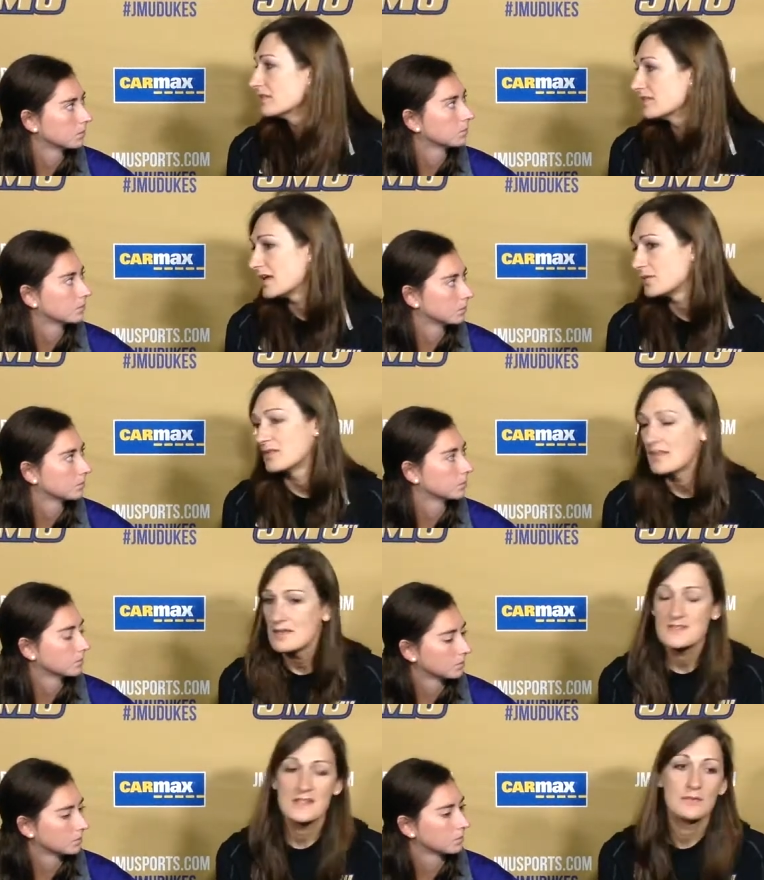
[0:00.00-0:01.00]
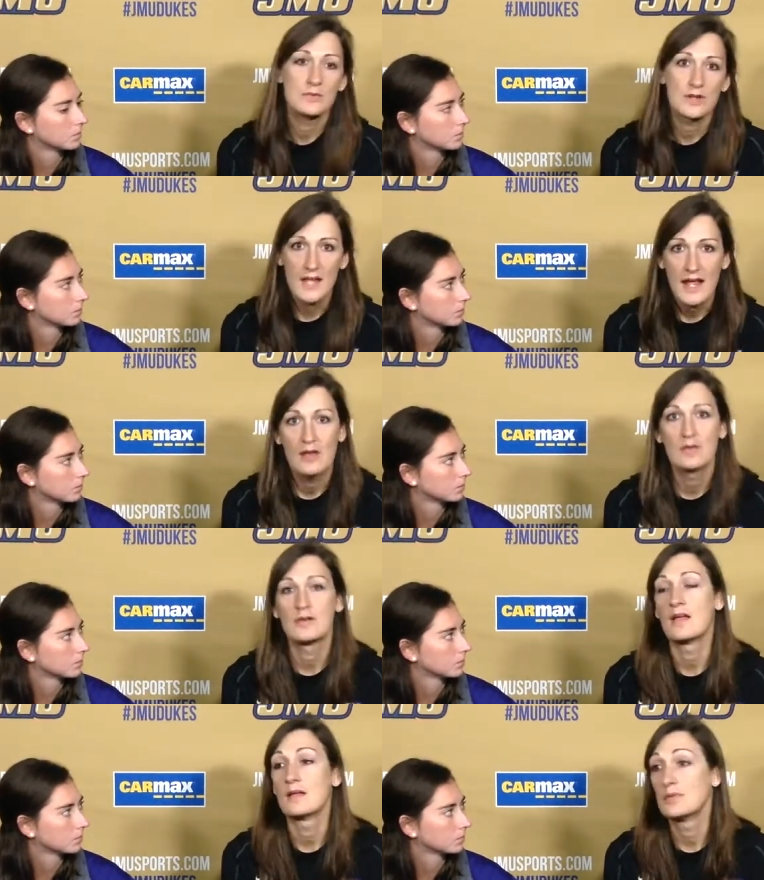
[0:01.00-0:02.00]
Speaker 1: They were lifting, working out,
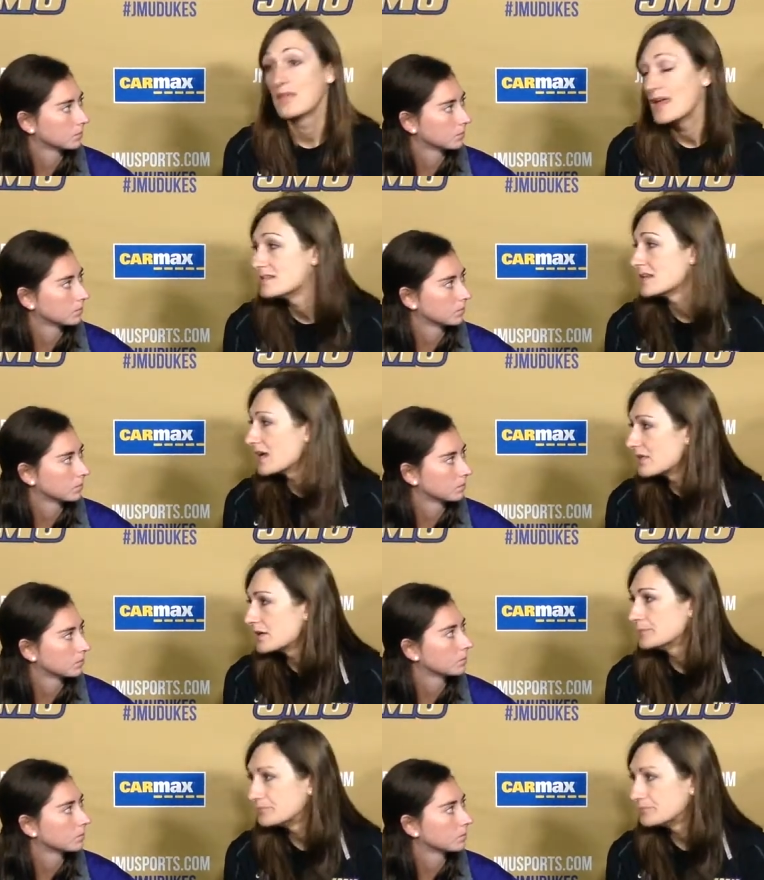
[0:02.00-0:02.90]
uh, playing together.